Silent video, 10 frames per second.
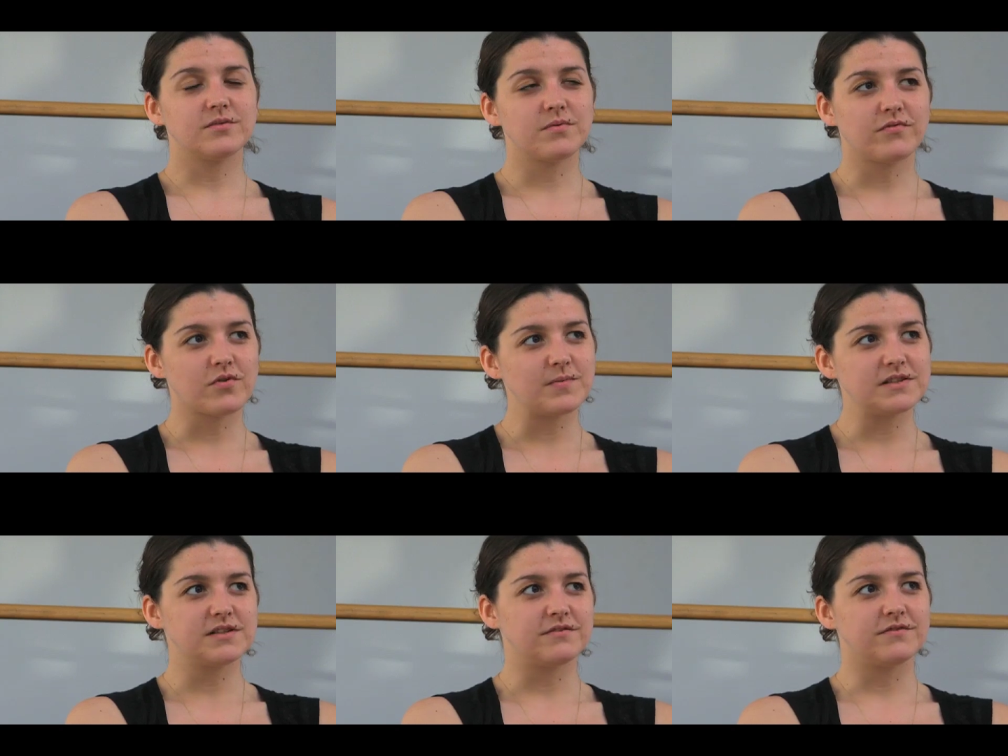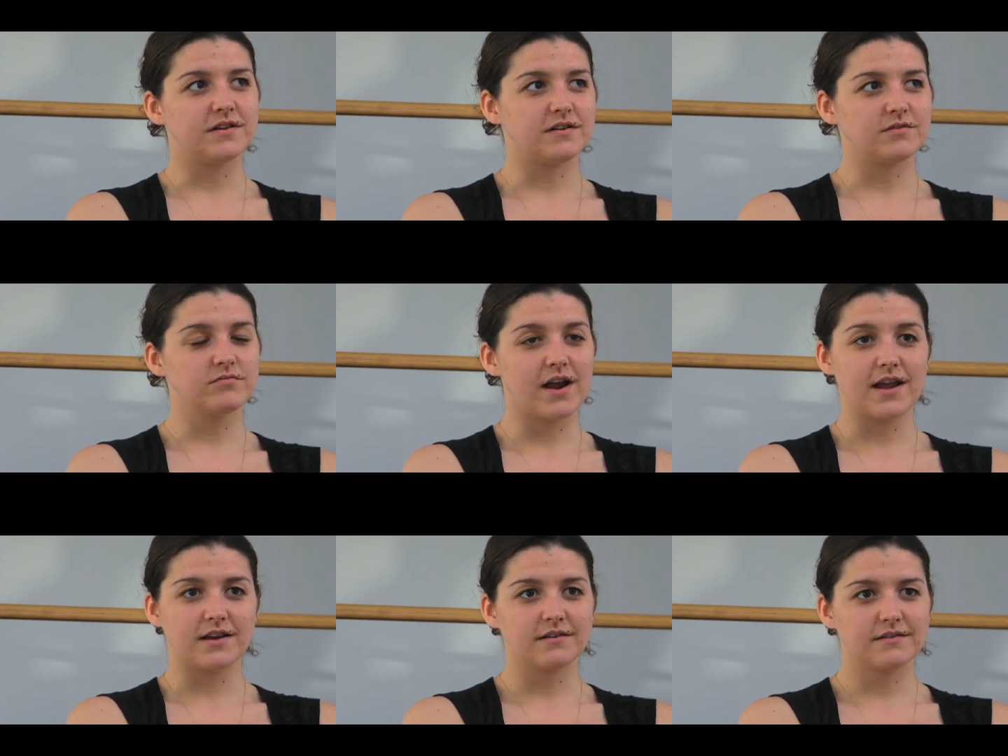a performance of uh,
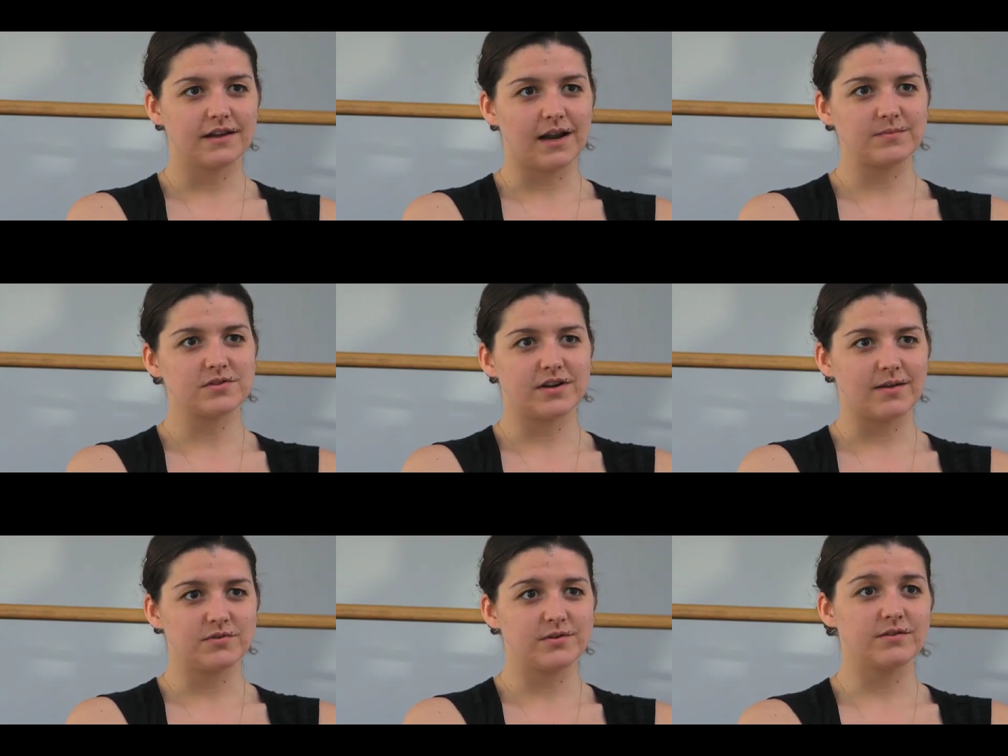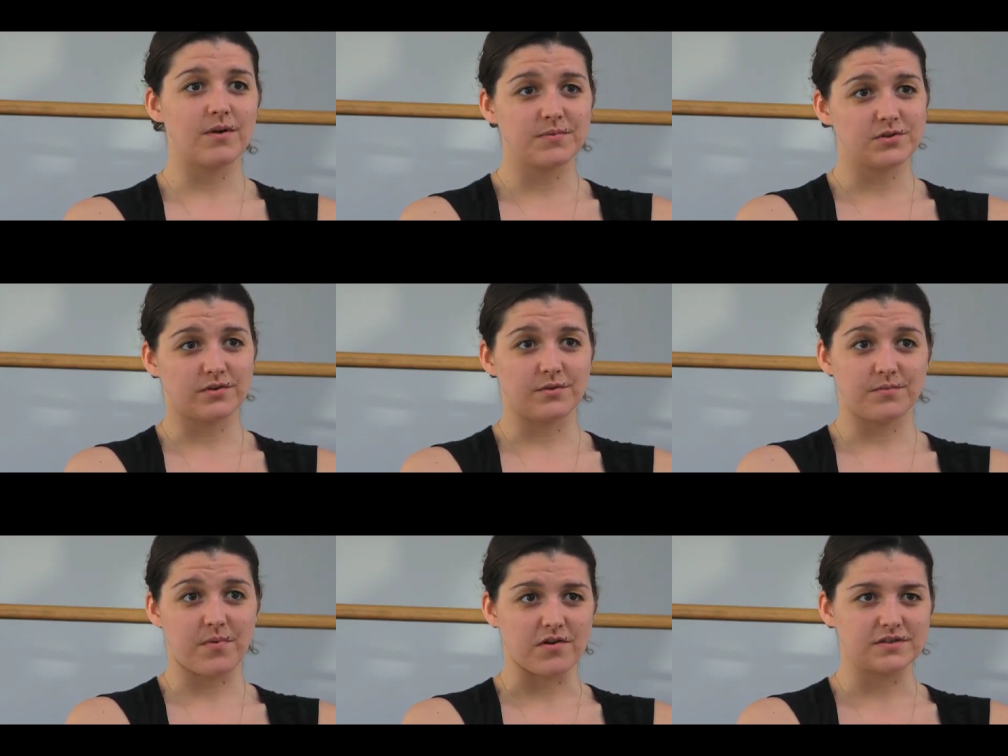Rain in Amsterdam, doing repertory
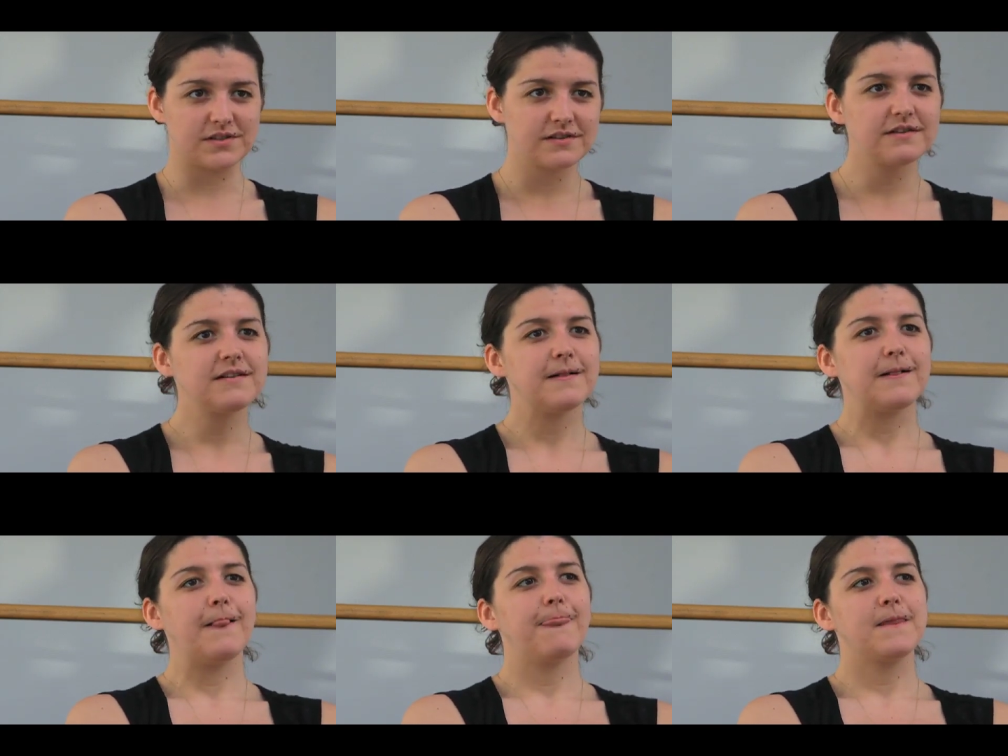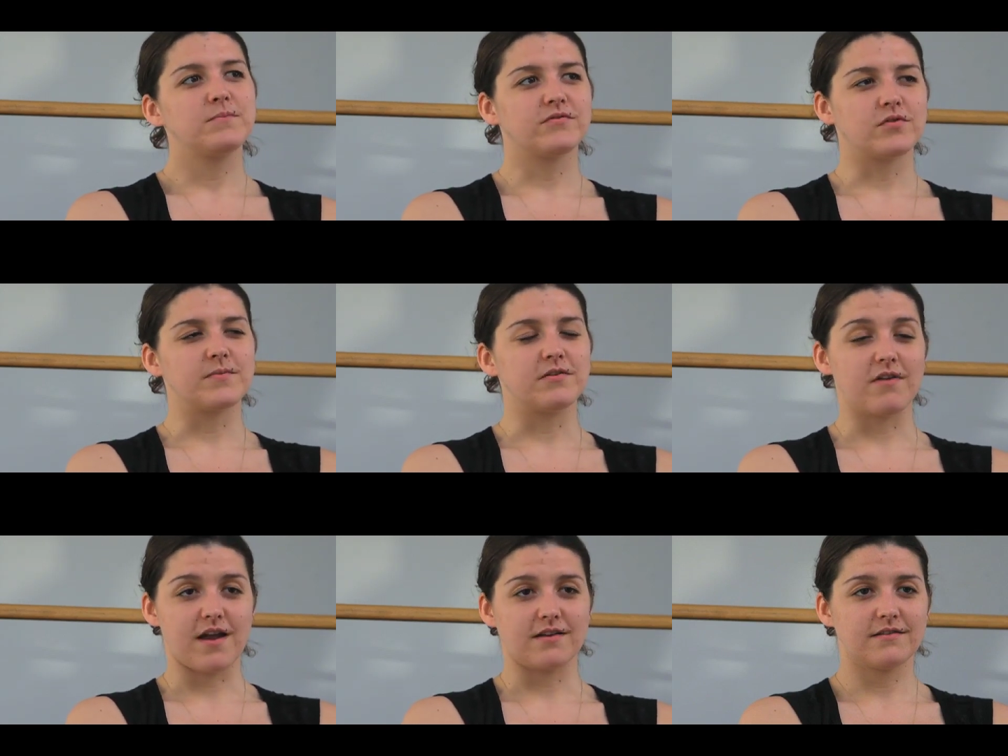with P.A.R.T.S., performing
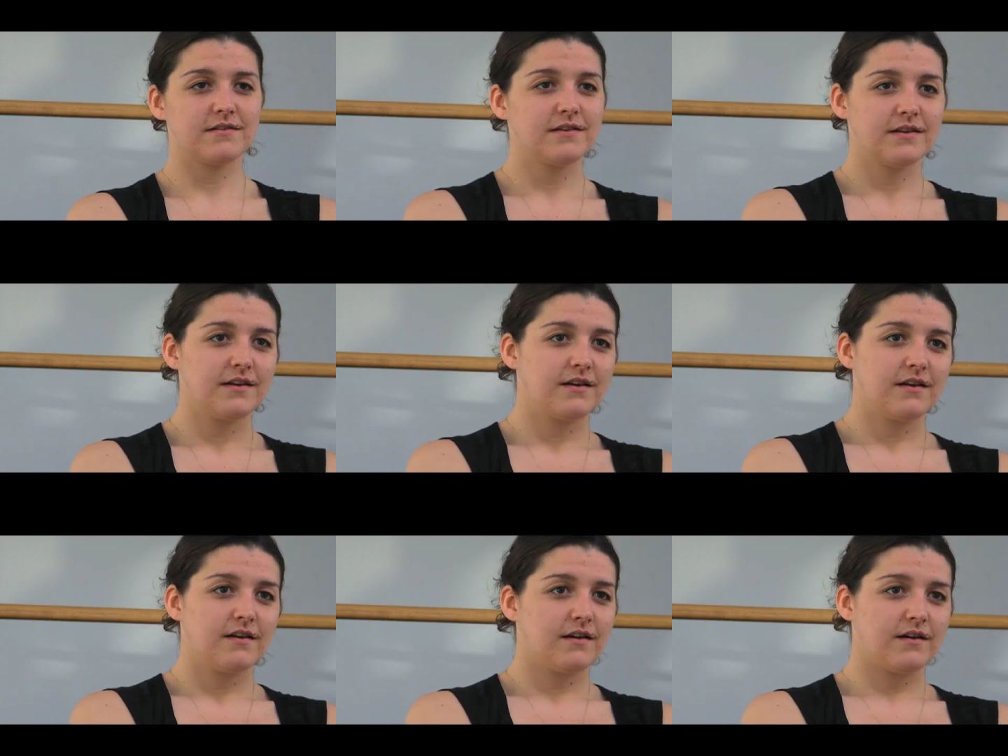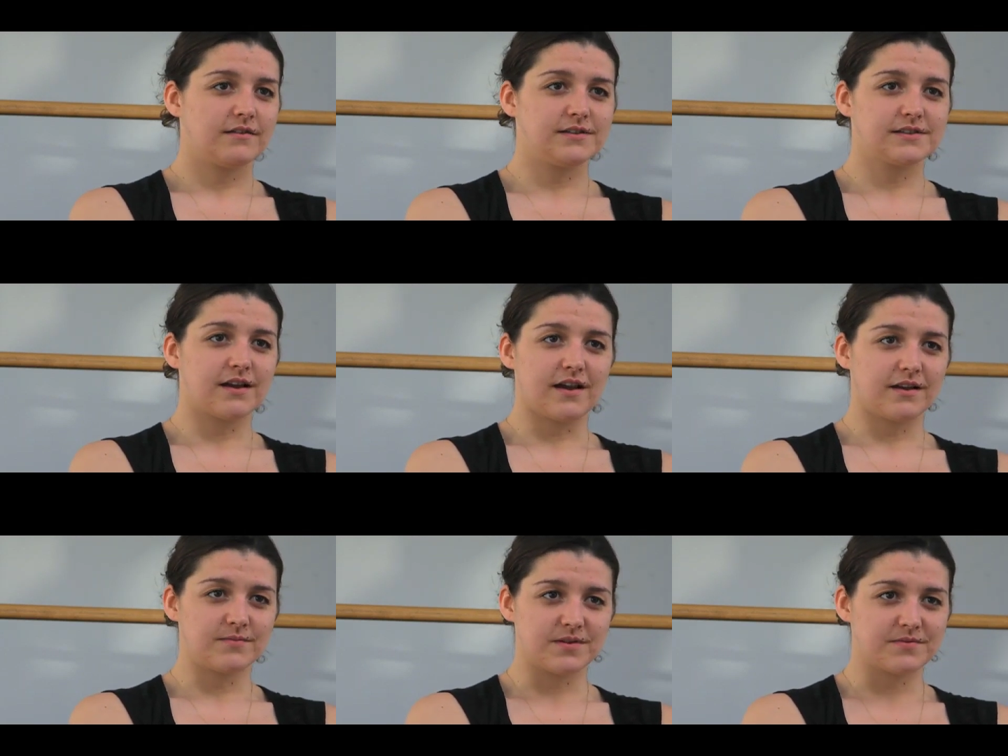Rain, this guy
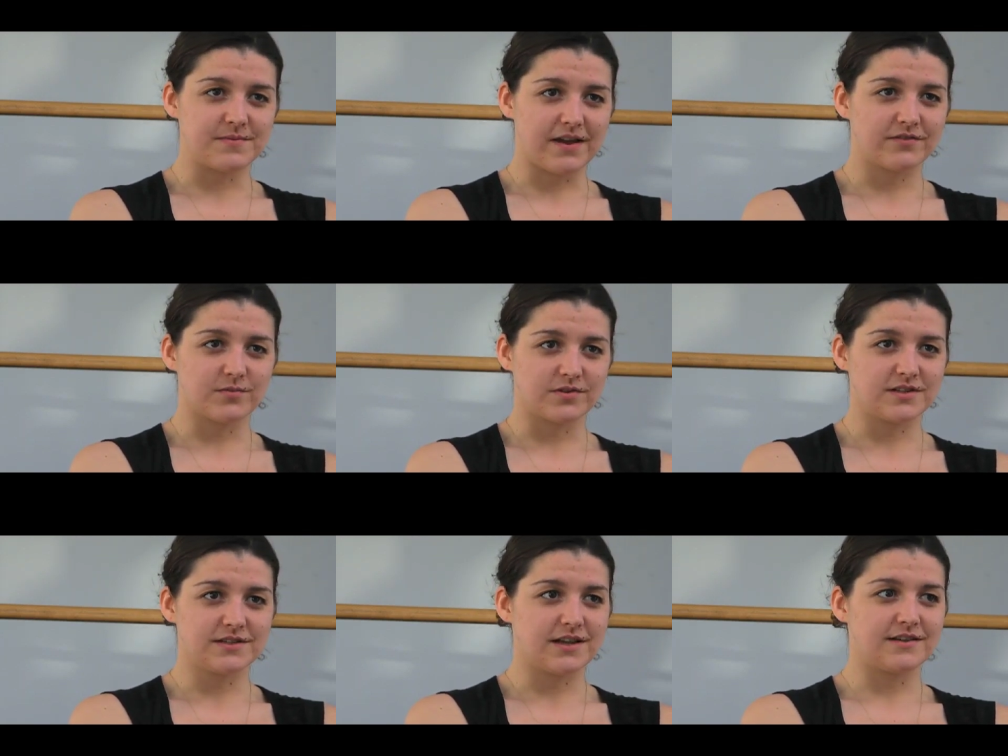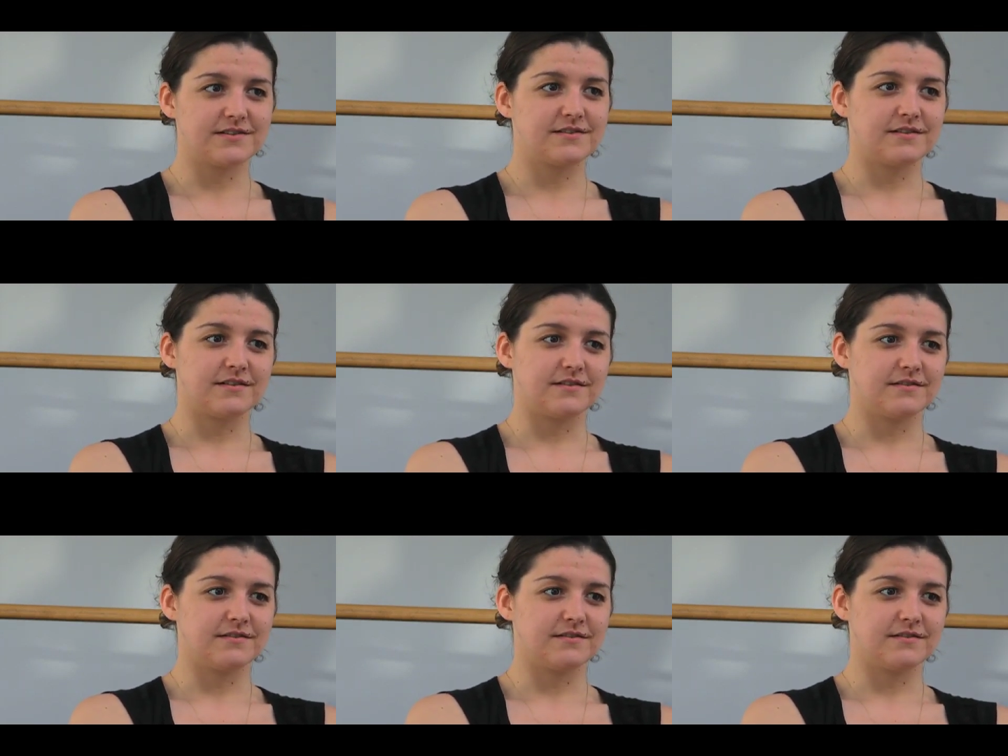comes up to me afterwards and says, uh,